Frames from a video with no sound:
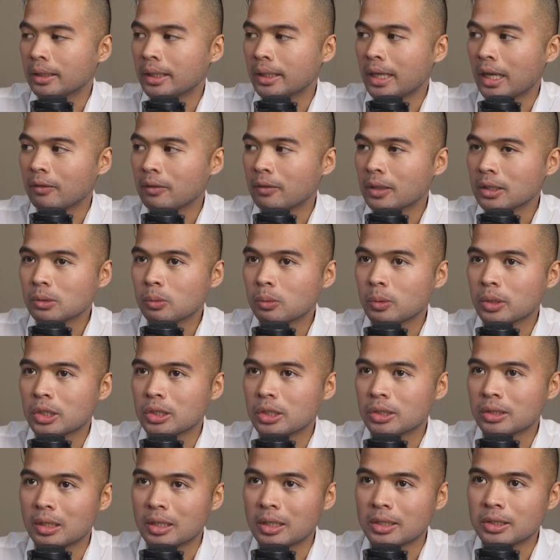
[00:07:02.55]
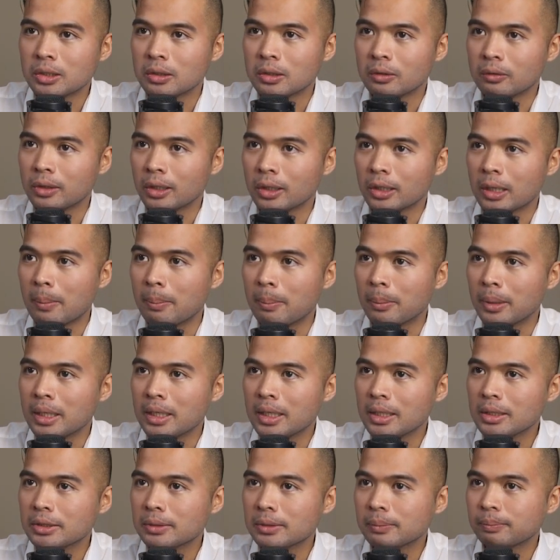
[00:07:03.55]
gave us, which is the list of the
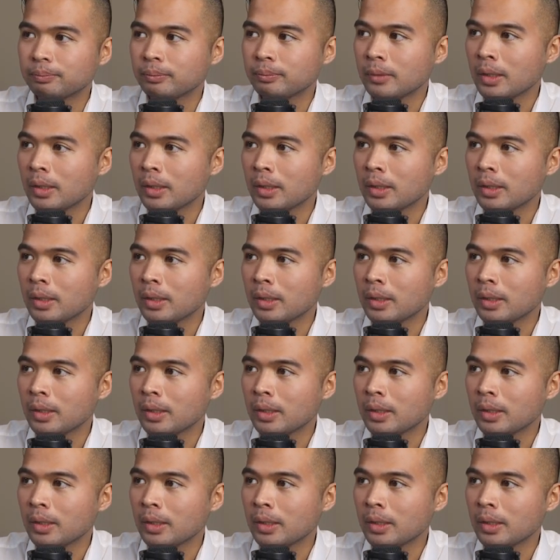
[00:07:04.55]
companies.